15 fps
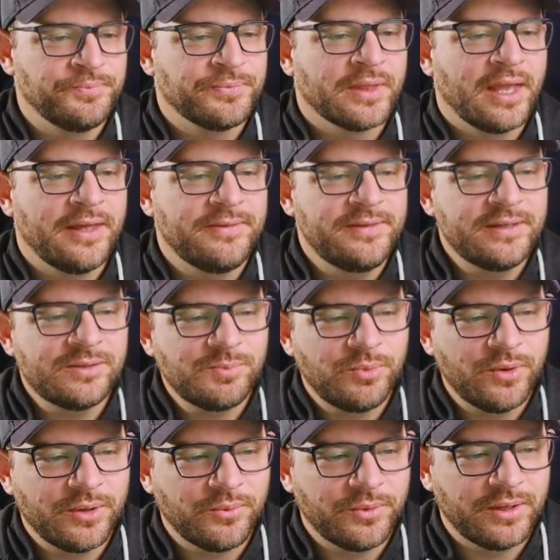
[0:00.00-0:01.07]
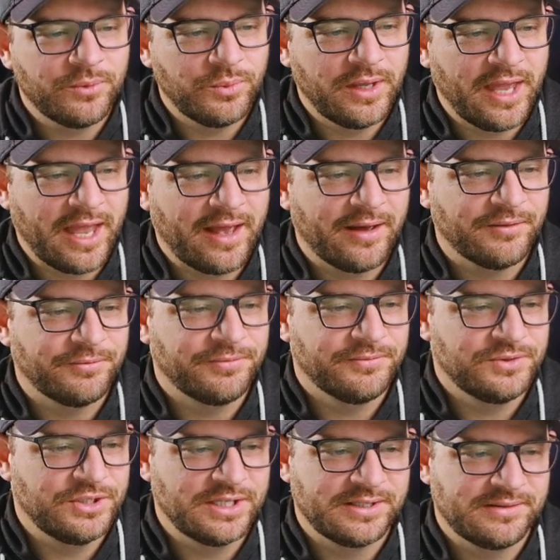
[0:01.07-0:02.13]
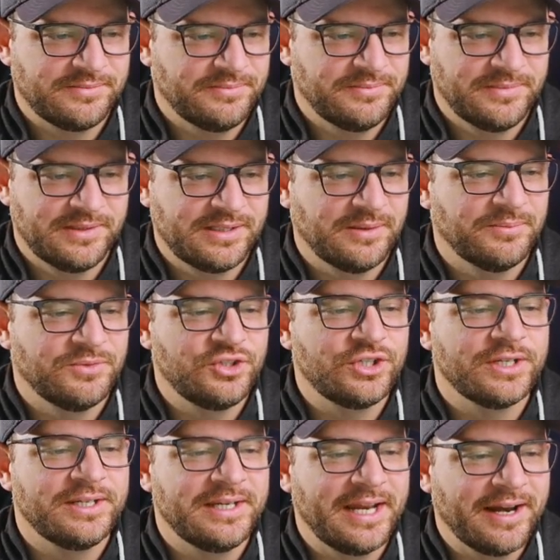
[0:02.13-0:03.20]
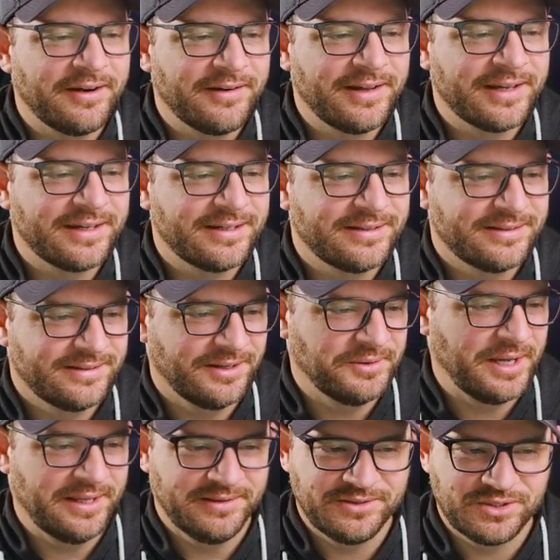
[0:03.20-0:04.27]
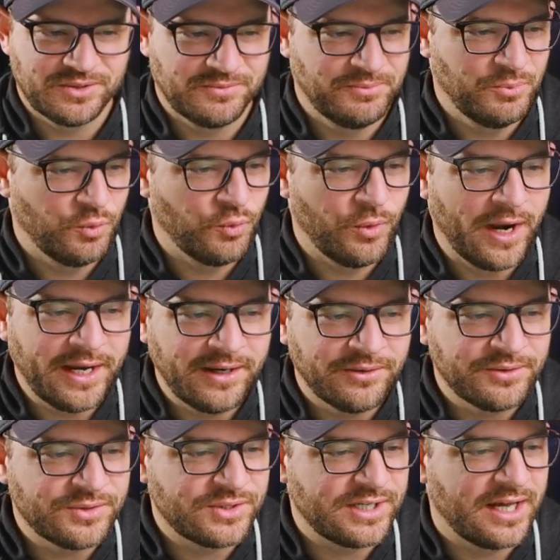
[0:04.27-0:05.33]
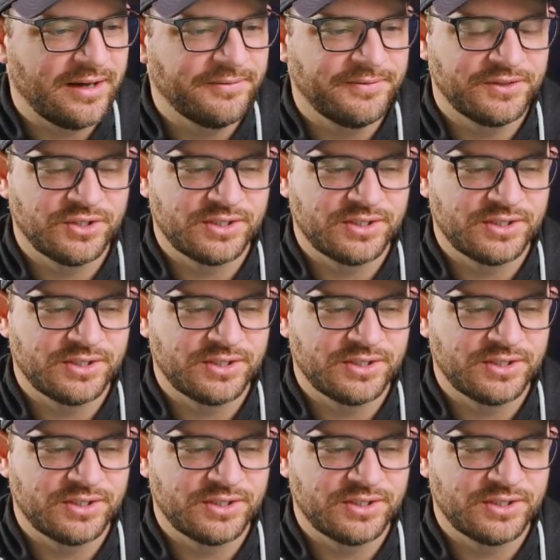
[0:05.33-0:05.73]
at this point, we have just some generic, okay, there's just regular stuff, just a